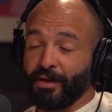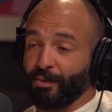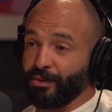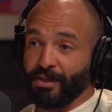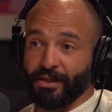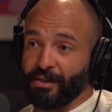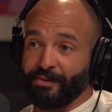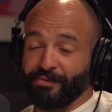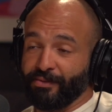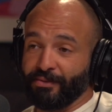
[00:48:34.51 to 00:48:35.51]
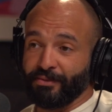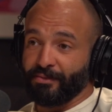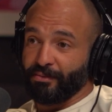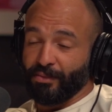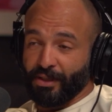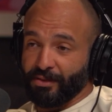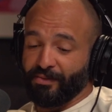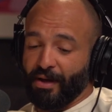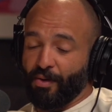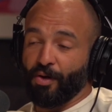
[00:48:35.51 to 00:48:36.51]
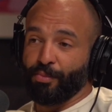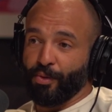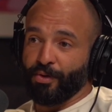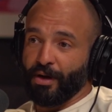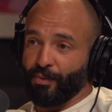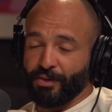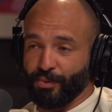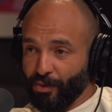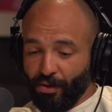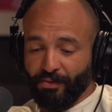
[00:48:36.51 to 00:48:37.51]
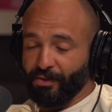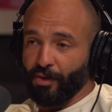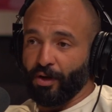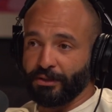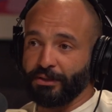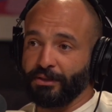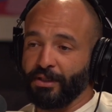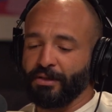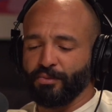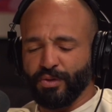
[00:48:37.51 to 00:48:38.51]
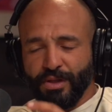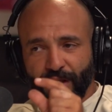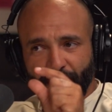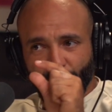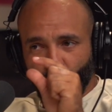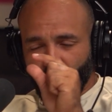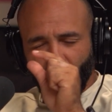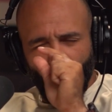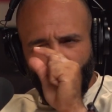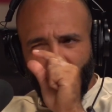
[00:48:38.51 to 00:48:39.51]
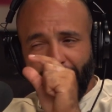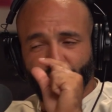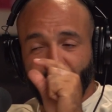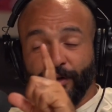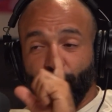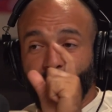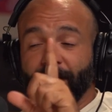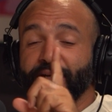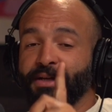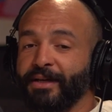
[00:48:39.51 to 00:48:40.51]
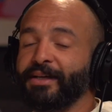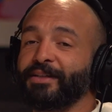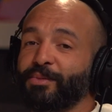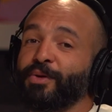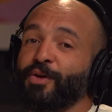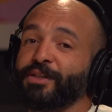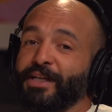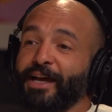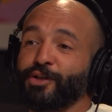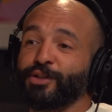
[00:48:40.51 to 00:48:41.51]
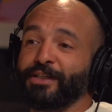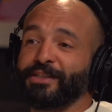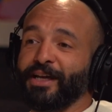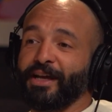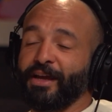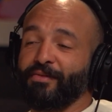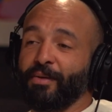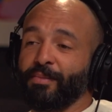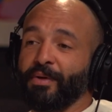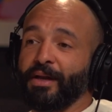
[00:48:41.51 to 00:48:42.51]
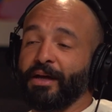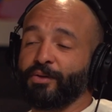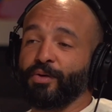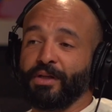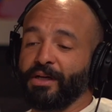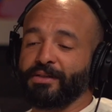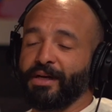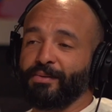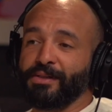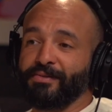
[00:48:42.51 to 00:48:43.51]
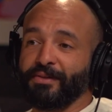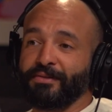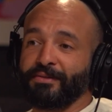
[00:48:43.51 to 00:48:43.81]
I was going to leave because of how heartbroken I was with all of the losses. Actually, you know what? To be honest, I actually did say I gave up, and I told the kids that I was leaving.